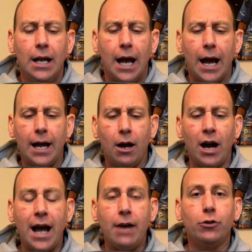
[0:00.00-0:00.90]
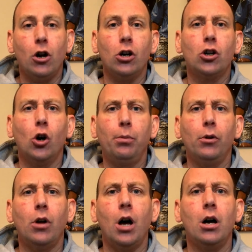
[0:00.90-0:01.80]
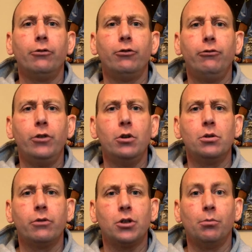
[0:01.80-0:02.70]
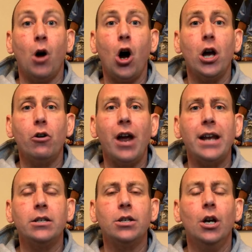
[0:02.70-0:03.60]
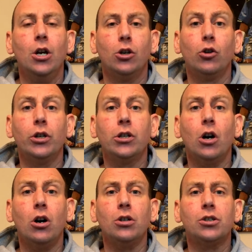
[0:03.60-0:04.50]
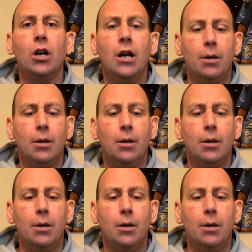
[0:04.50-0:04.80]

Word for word: Uh, I have got a couple of reviews of some higher end green guards,